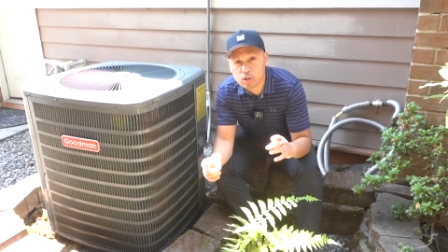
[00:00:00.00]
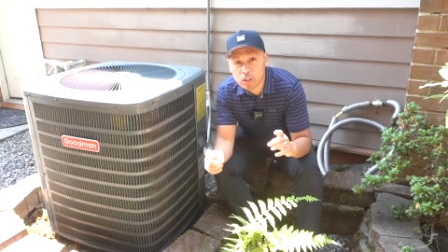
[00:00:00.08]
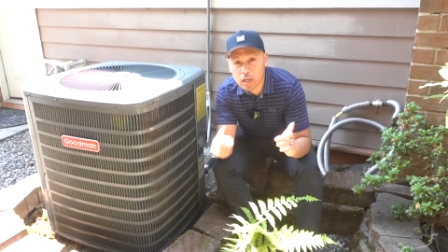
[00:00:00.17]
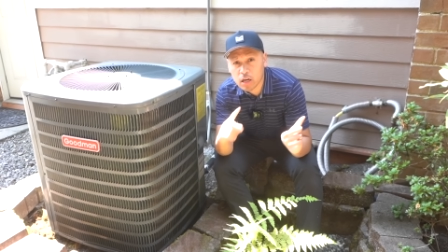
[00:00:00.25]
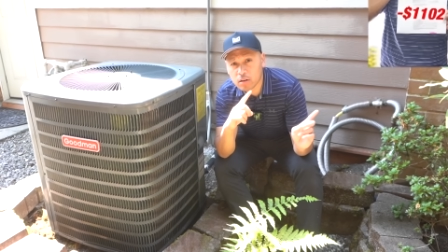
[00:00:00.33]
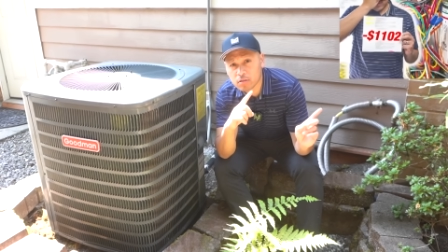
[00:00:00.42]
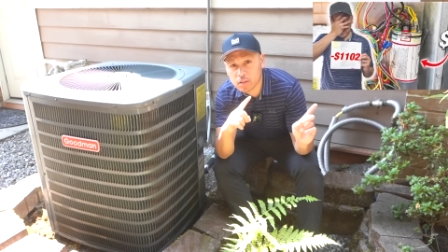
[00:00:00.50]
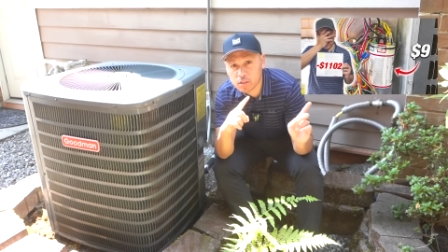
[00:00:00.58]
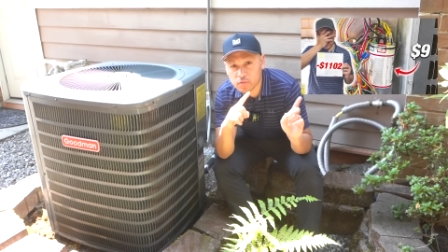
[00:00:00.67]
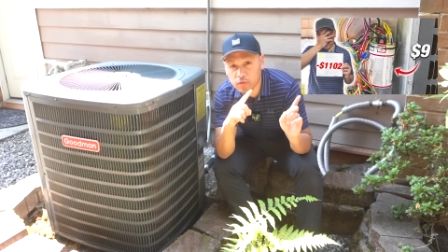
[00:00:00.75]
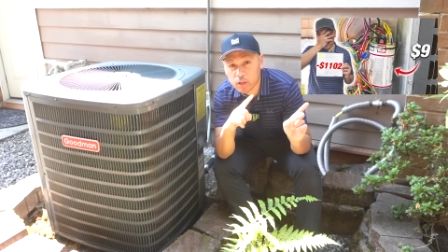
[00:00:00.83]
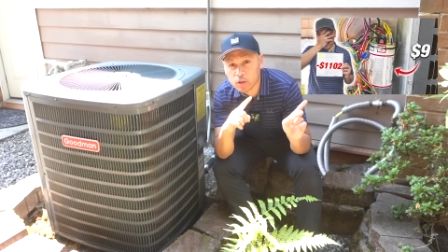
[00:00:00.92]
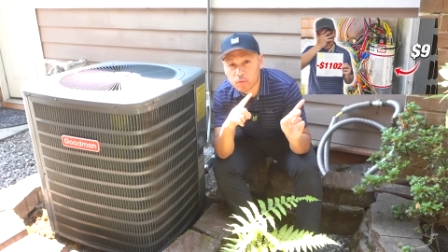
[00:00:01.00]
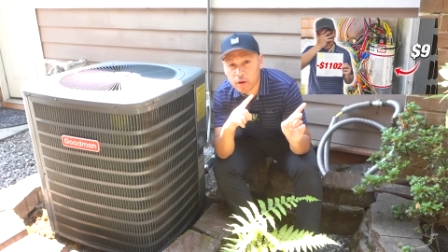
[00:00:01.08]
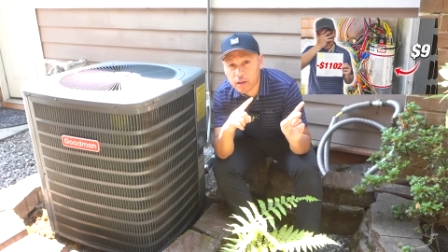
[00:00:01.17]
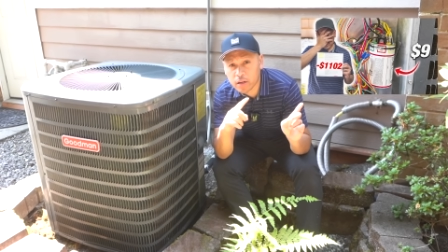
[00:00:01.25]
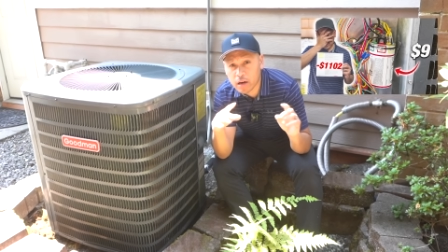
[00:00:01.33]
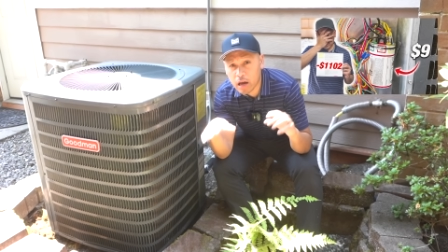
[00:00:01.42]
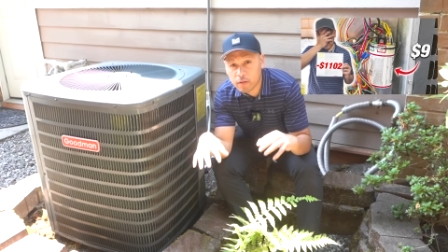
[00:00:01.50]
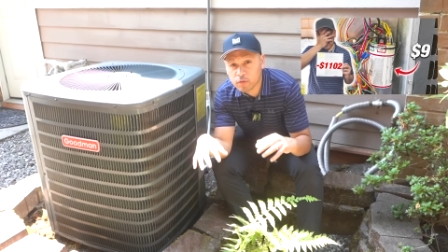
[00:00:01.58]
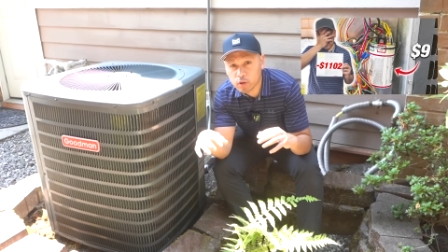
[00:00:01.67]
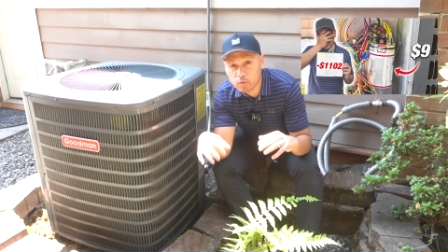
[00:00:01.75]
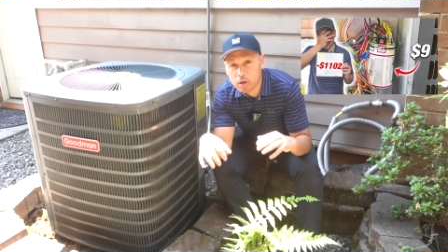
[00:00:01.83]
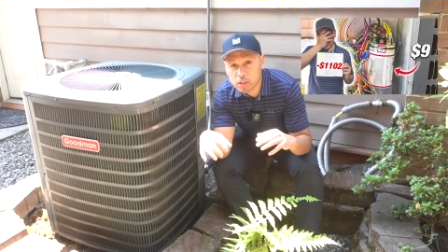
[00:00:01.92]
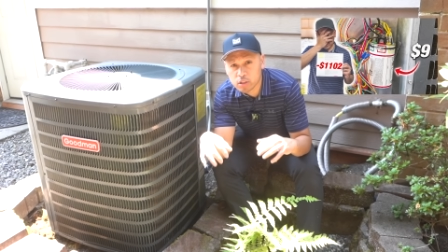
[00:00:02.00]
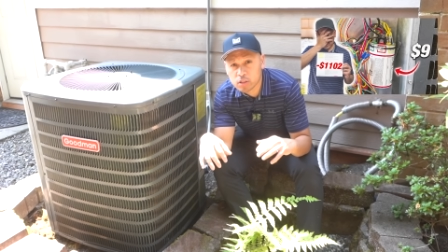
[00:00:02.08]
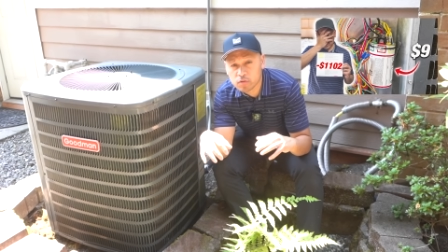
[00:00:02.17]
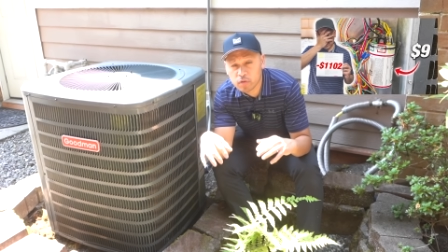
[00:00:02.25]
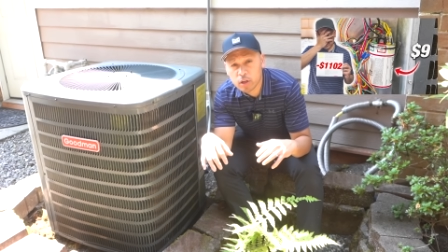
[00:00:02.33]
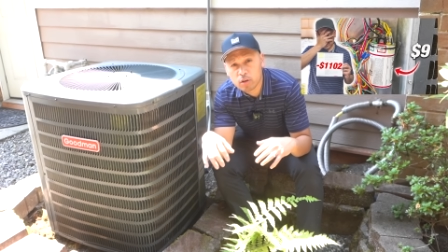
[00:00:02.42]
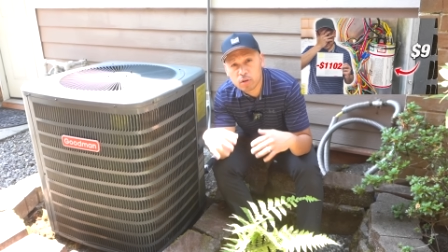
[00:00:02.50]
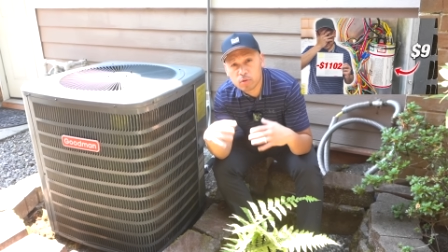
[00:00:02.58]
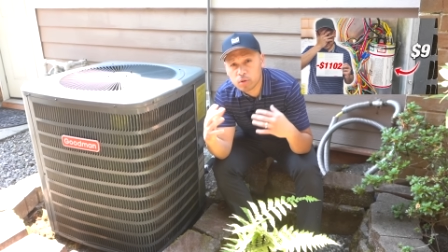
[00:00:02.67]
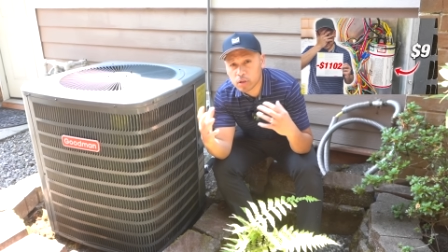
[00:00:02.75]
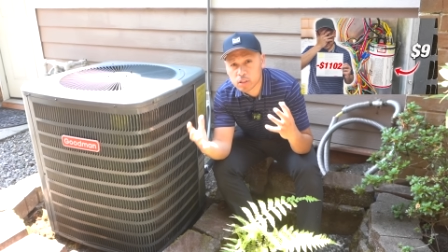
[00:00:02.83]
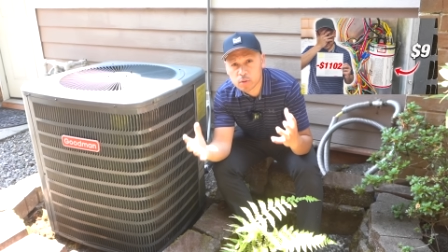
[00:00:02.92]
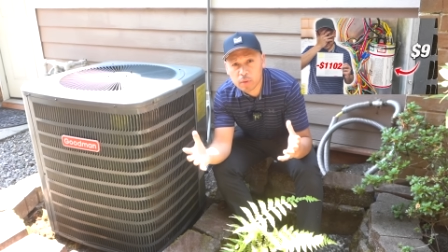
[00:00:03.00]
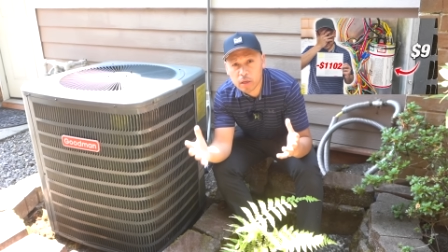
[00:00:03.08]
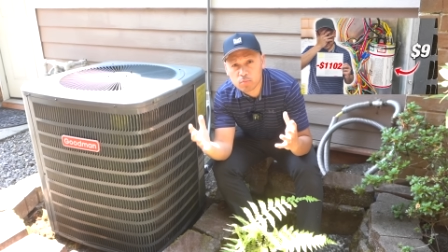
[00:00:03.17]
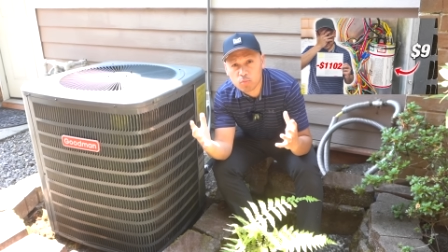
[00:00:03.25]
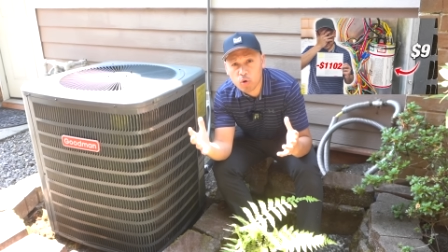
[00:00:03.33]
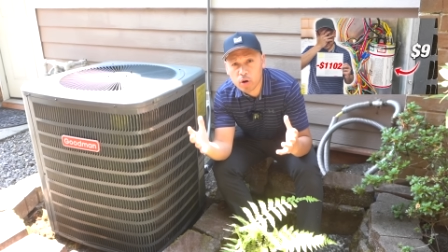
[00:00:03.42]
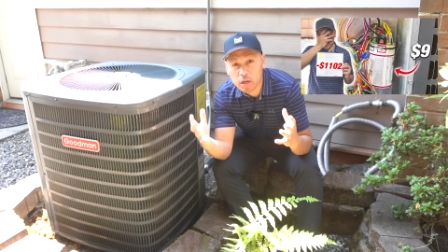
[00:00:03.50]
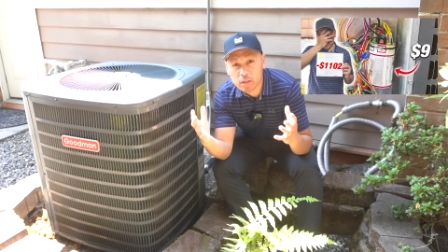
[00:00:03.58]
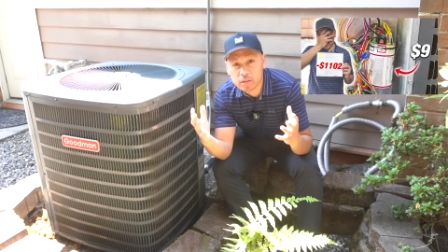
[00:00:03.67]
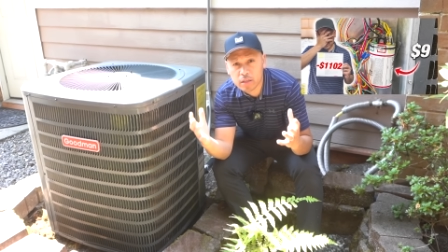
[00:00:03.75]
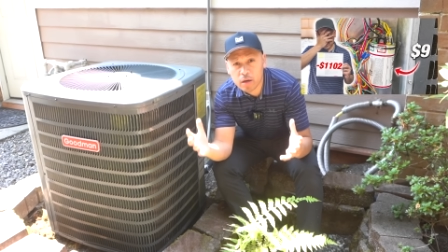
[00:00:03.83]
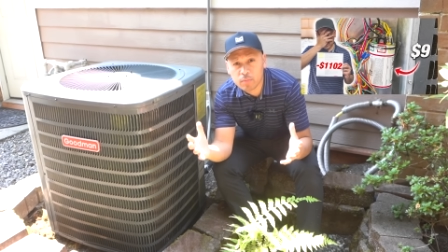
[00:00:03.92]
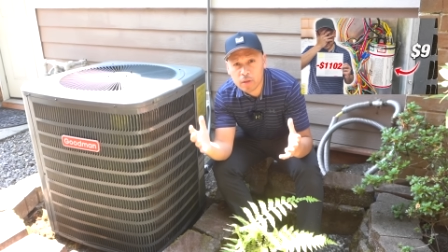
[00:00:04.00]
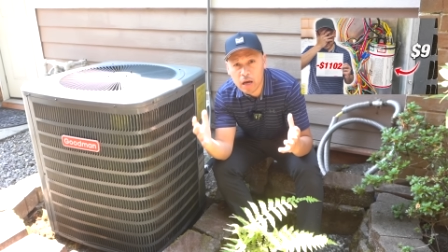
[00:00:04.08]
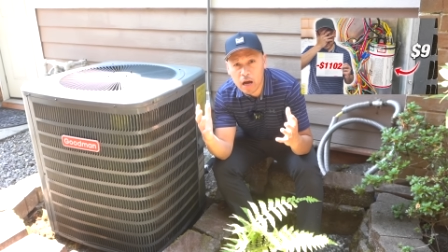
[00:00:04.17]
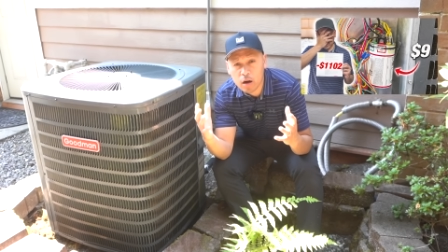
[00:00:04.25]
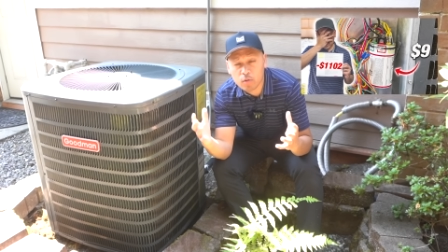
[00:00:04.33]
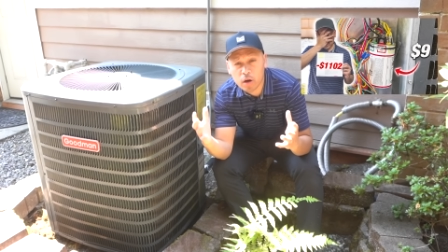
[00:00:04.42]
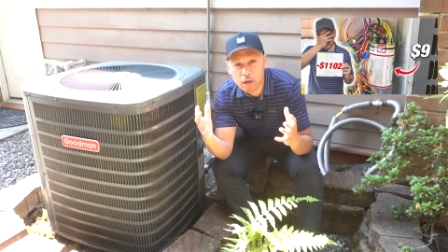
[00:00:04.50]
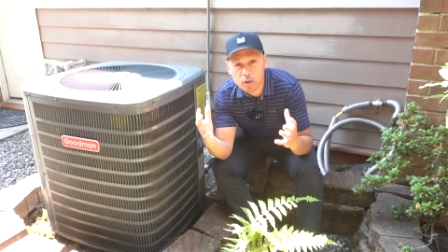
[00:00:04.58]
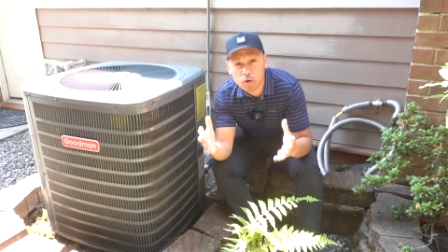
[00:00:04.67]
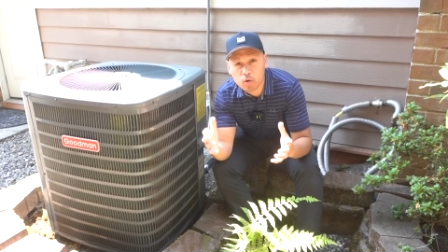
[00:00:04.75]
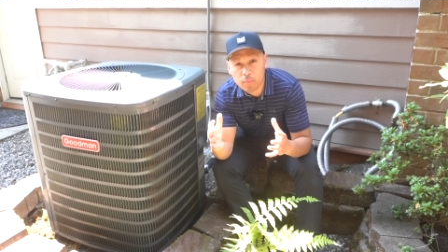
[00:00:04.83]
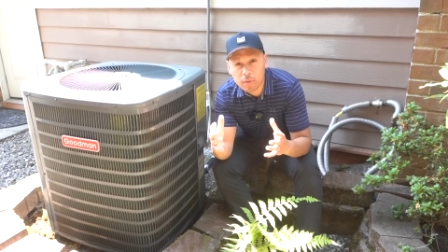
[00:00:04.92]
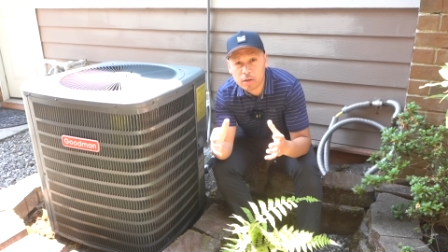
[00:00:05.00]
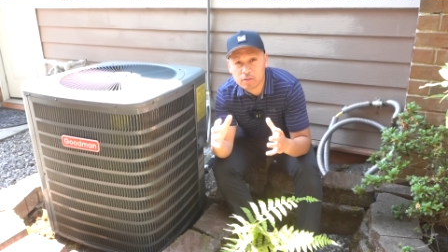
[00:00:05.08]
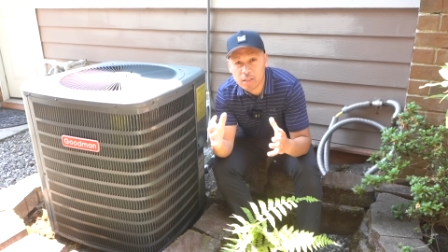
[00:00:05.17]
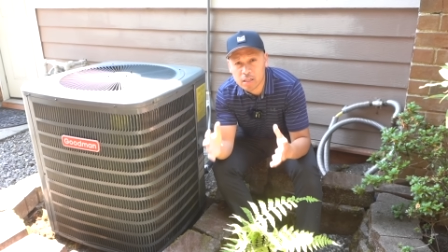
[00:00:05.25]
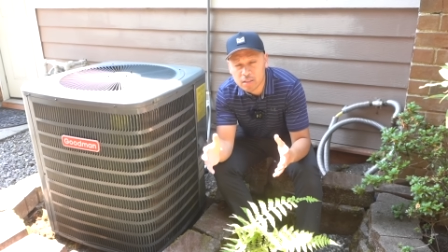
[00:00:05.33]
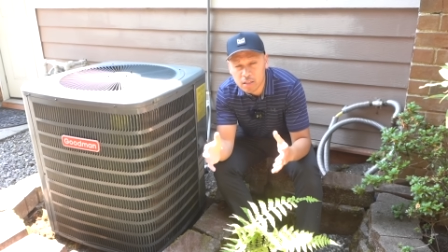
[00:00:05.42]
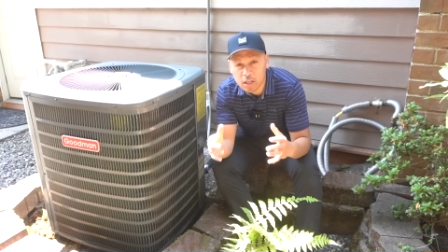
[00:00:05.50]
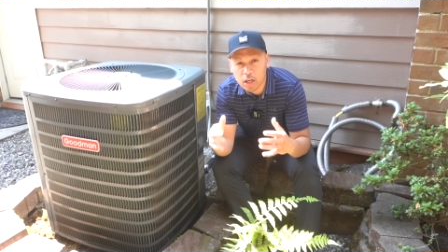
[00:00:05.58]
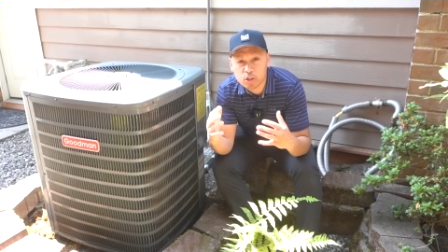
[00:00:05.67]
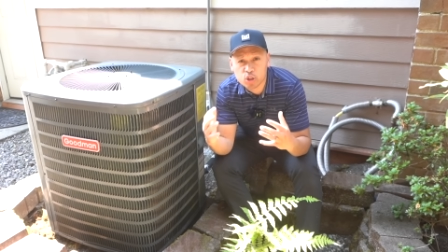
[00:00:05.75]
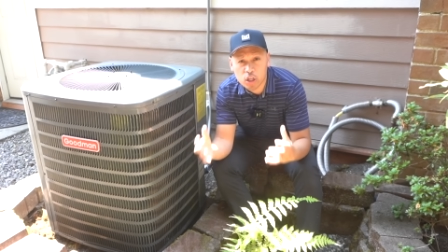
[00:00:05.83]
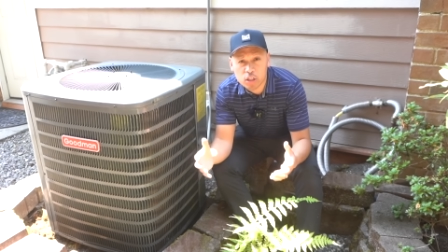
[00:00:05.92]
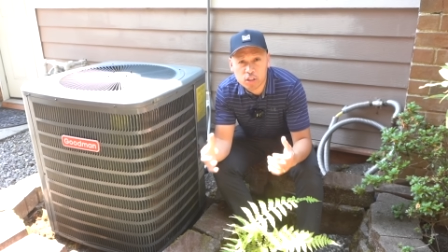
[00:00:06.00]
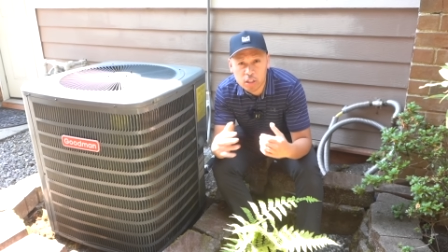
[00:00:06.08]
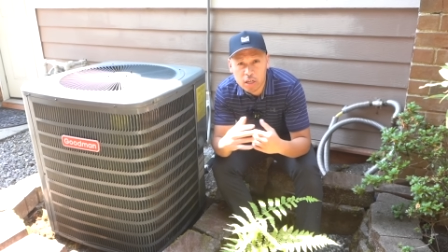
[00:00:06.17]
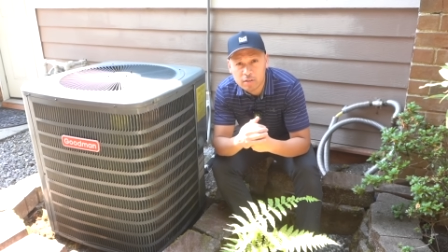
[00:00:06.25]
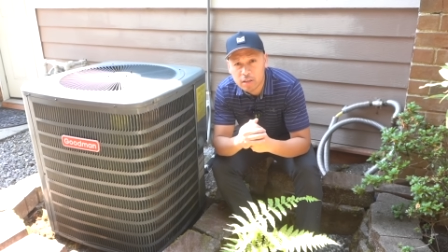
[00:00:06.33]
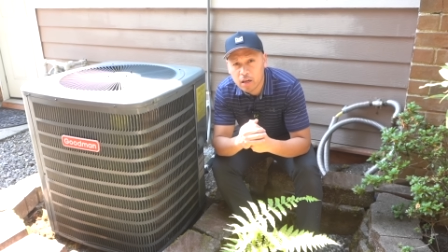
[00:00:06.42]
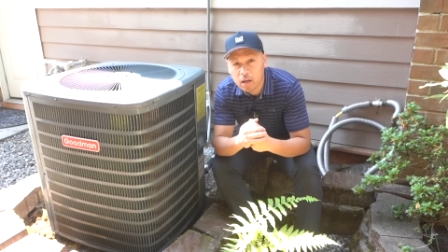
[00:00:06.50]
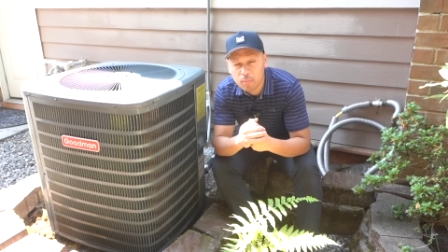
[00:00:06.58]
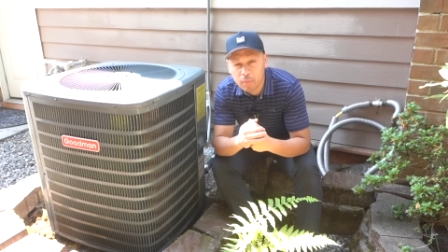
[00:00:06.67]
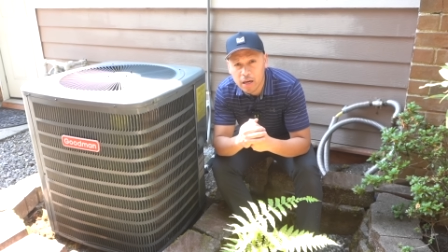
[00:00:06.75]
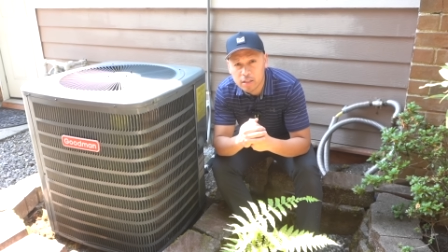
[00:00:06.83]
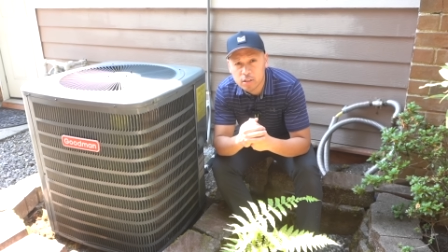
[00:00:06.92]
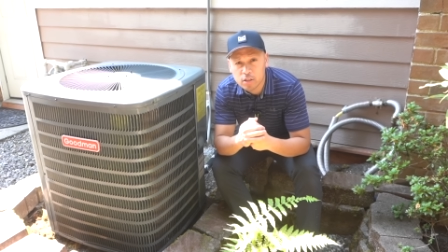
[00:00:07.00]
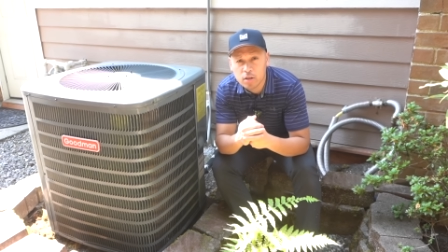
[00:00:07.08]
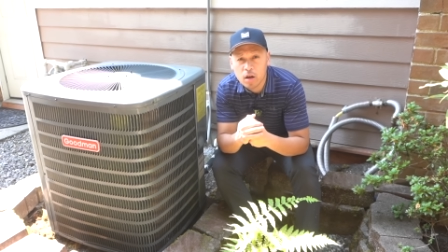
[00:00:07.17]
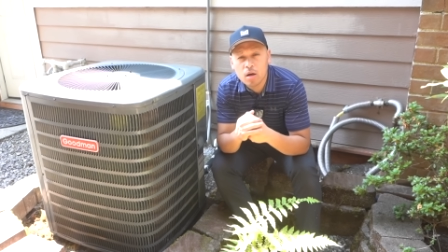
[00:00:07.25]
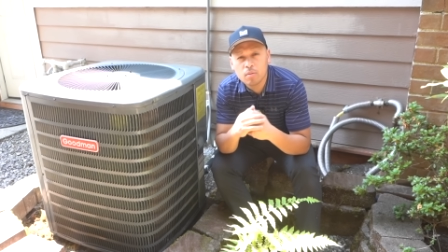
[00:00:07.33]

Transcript: check out this video right here after you watch this video. It will explain more in depth how I go about testing and changing out that capacitor.